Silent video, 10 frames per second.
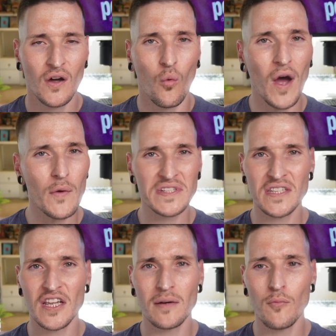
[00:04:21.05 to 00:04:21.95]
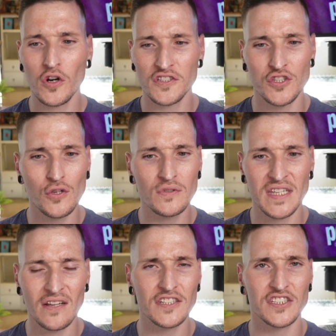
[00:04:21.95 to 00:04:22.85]
why wasn't there more due
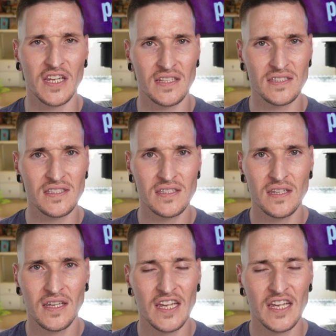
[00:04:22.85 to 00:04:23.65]
diligence